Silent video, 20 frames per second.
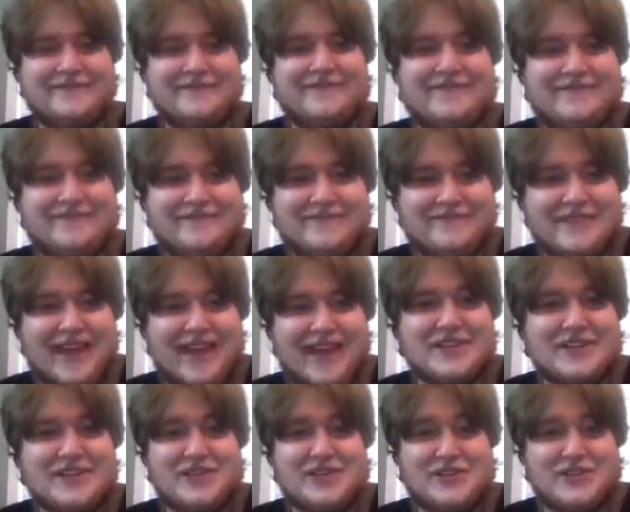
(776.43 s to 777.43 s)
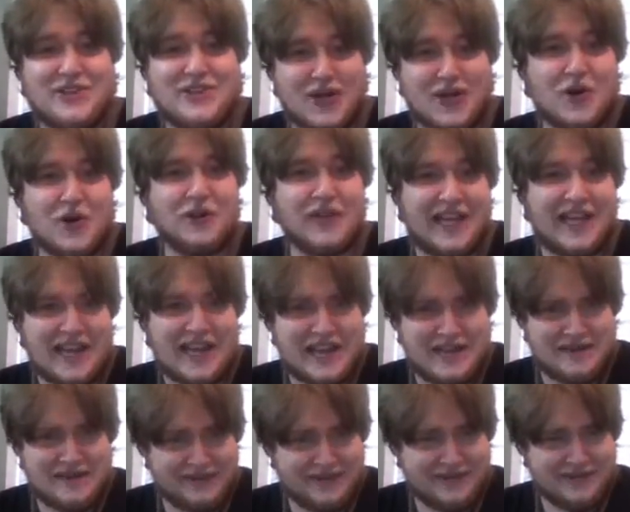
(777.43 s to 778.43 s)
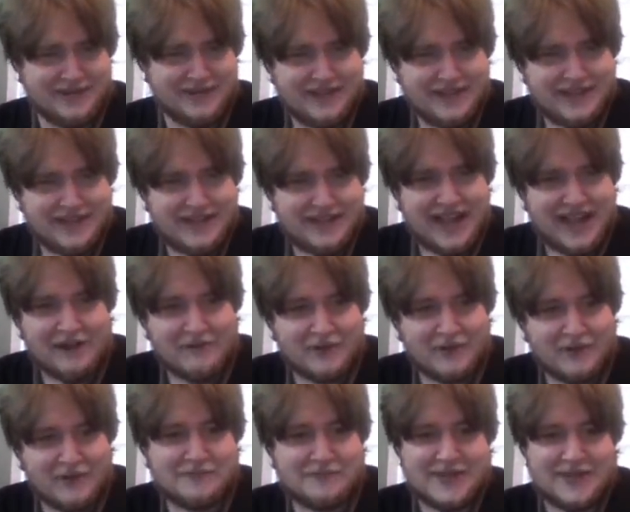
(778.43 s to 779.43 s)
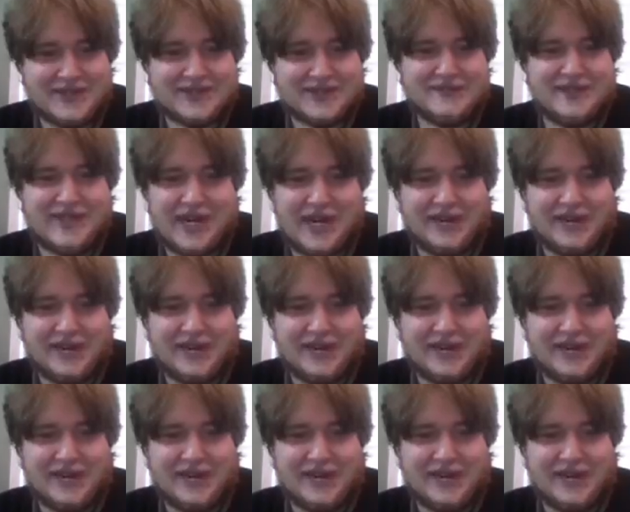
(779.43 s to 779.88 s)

That is so lame. I would piss me off if